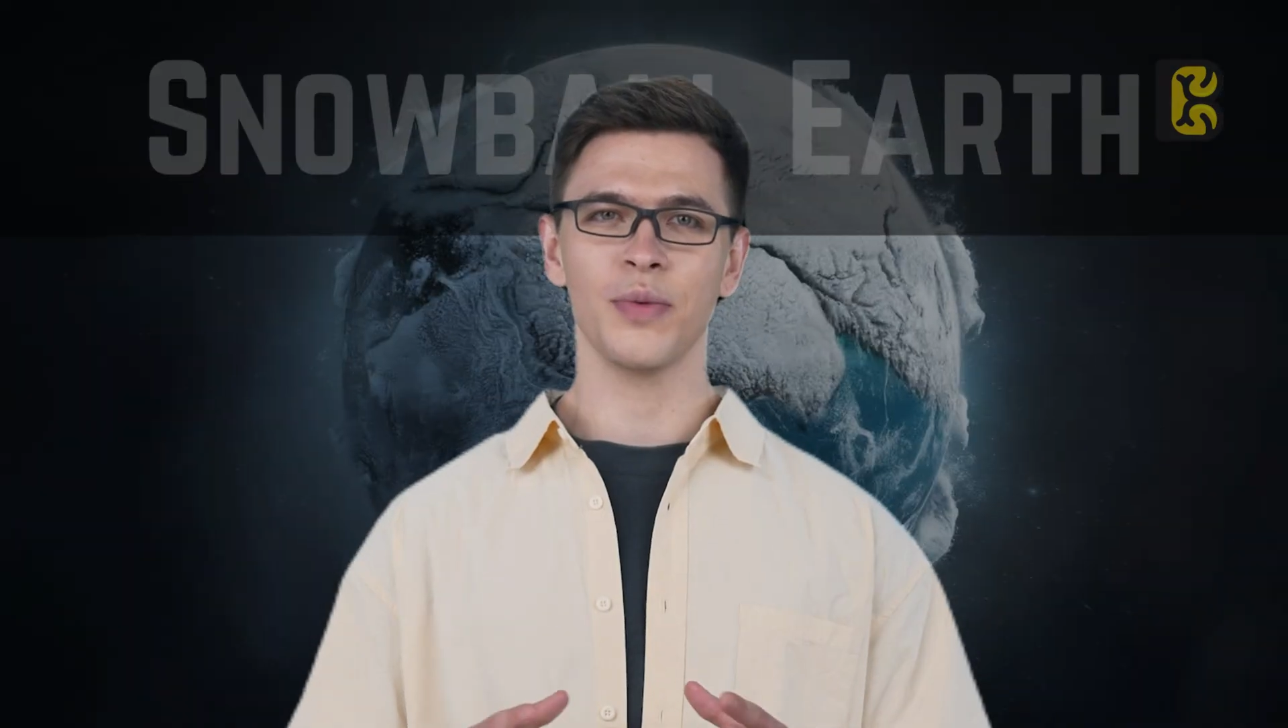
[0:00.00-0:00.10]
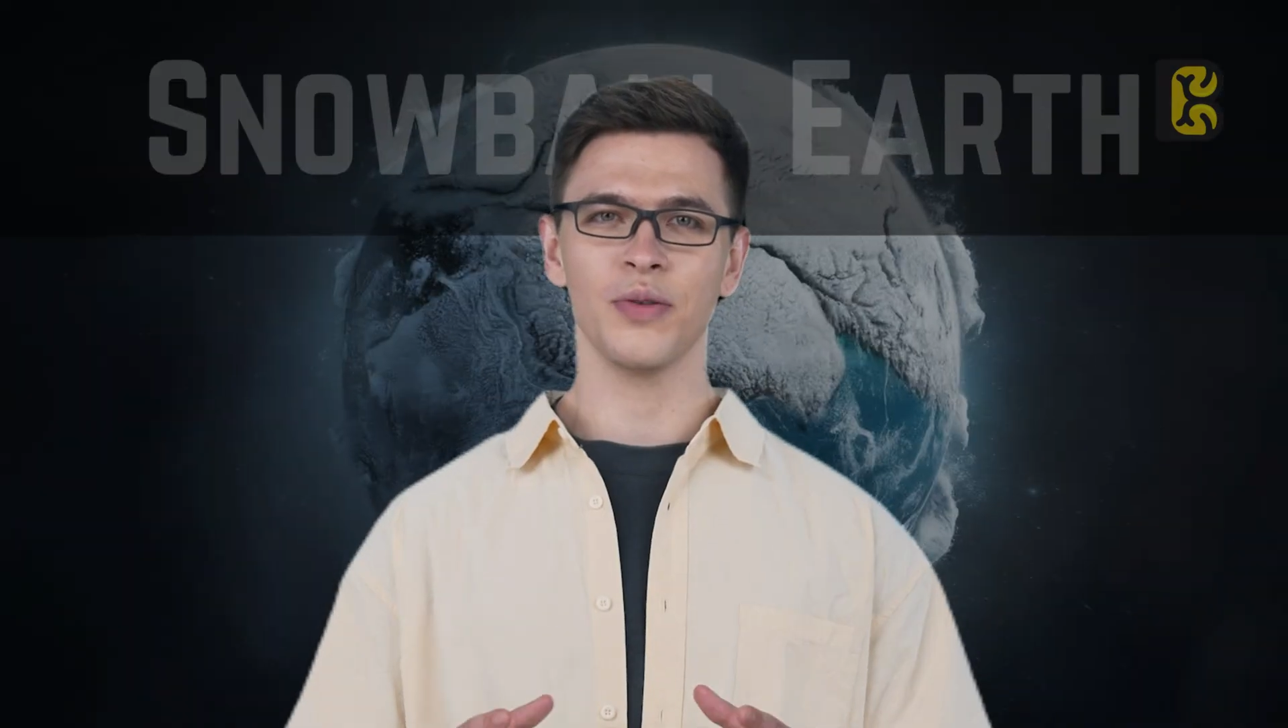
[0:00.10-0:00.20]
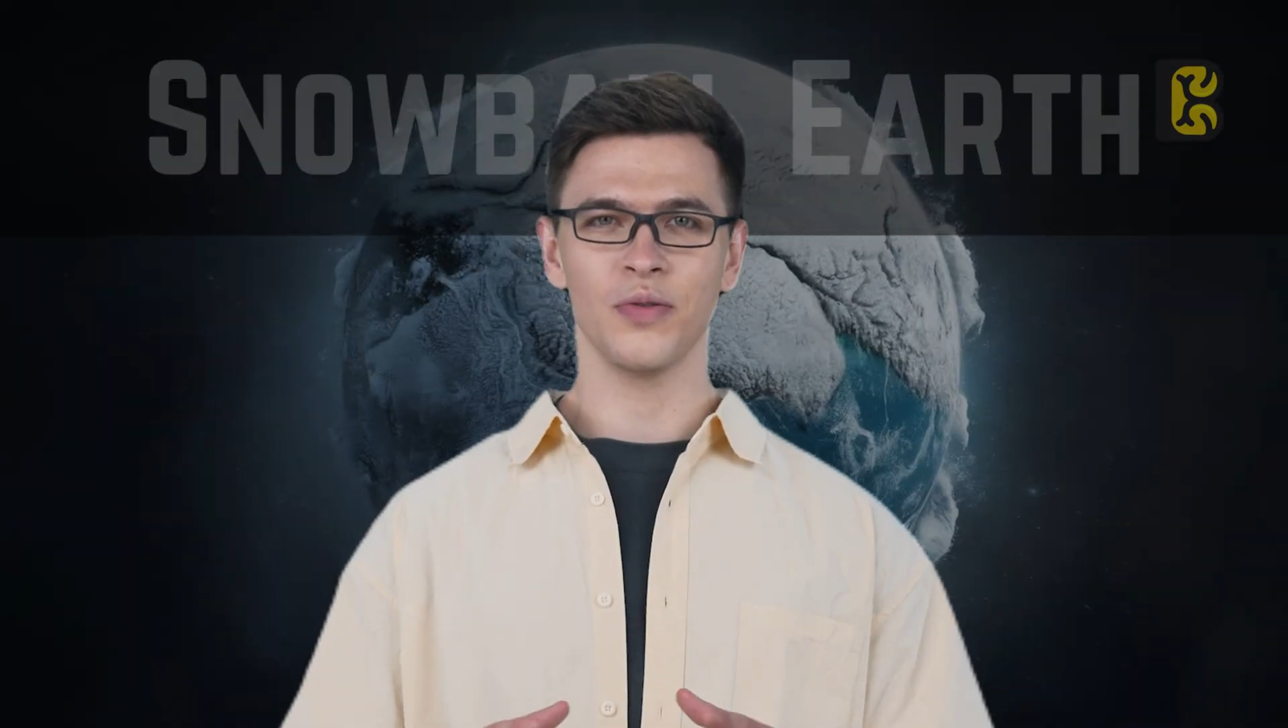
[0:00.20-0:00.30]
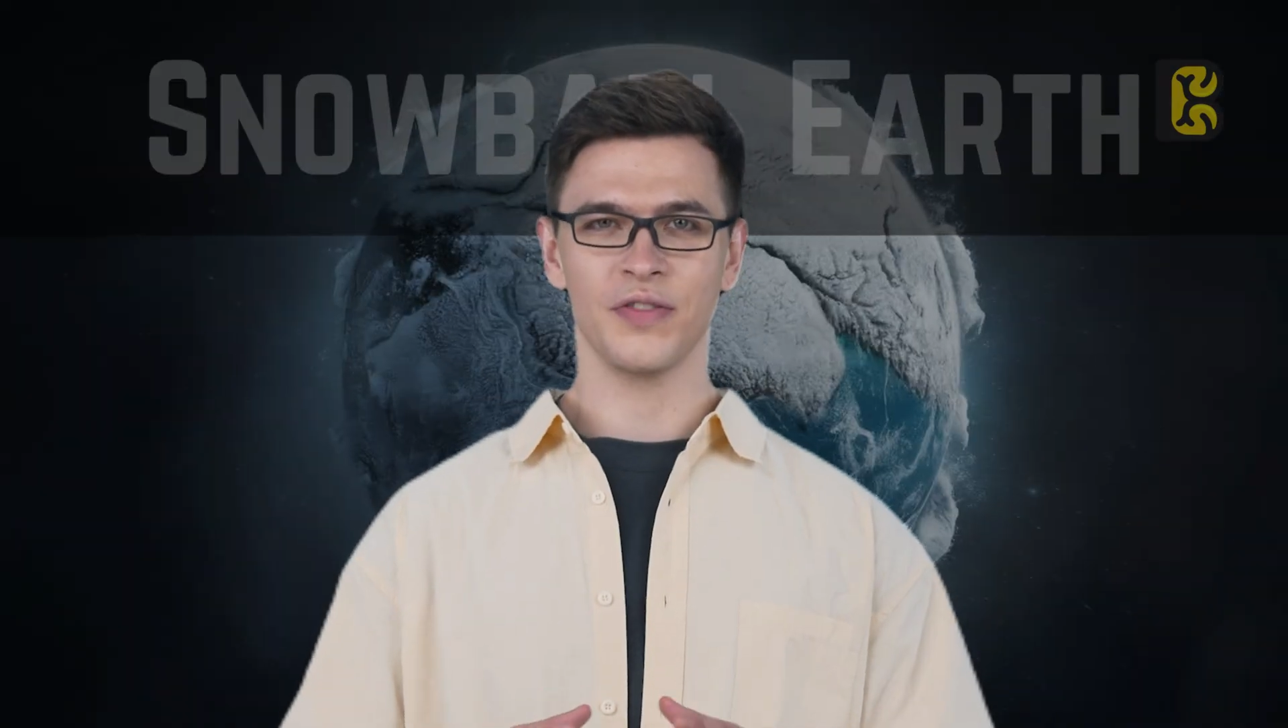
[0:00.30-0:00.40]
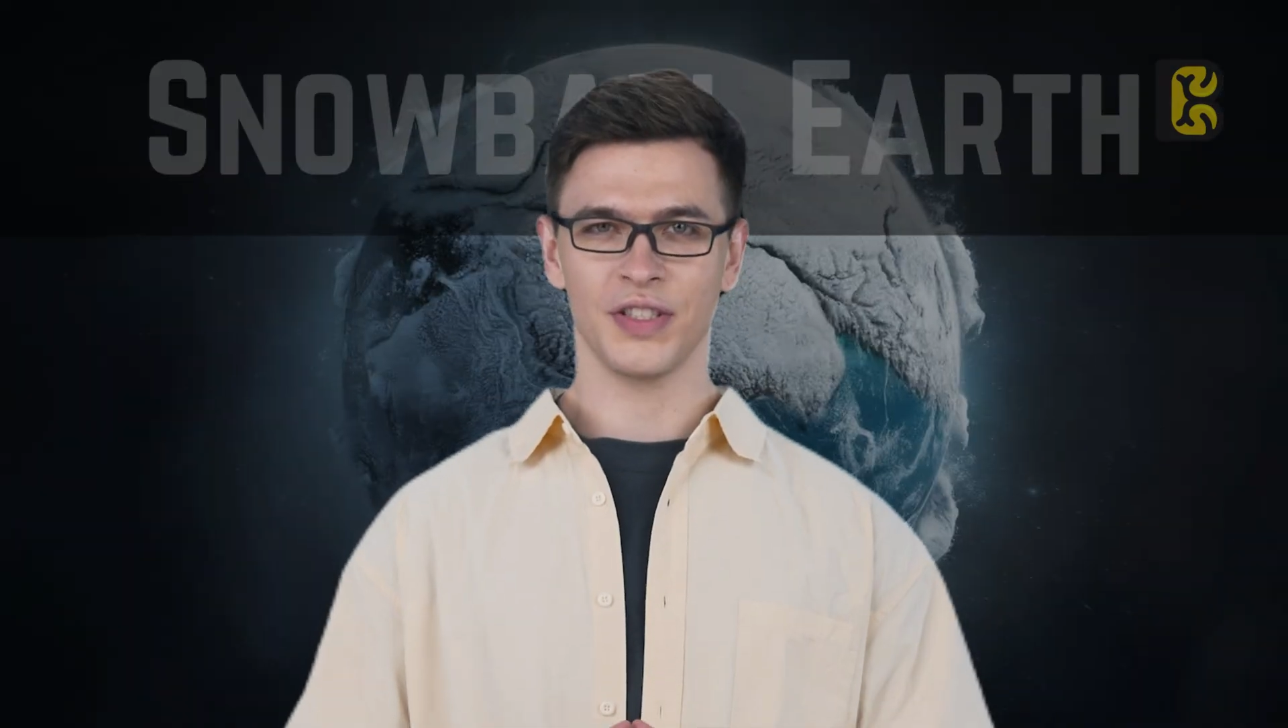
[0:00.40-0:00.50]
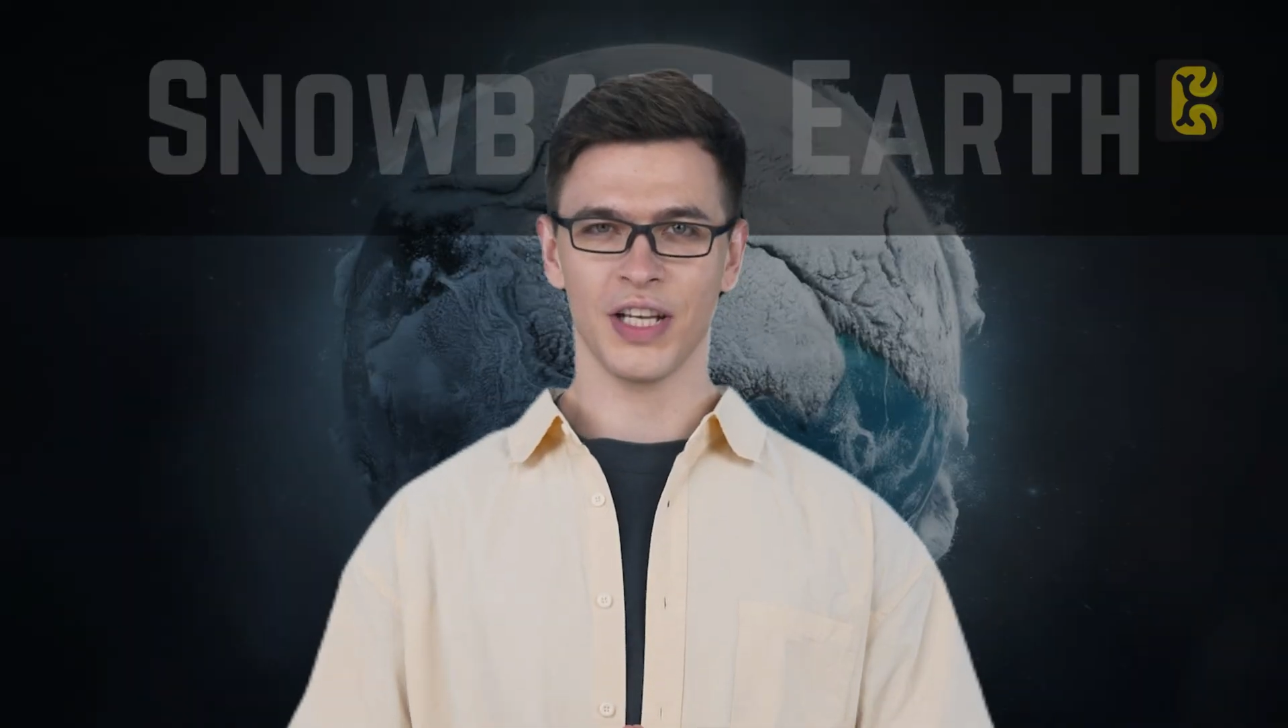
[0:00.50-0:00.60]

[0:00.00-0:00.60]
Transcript: proved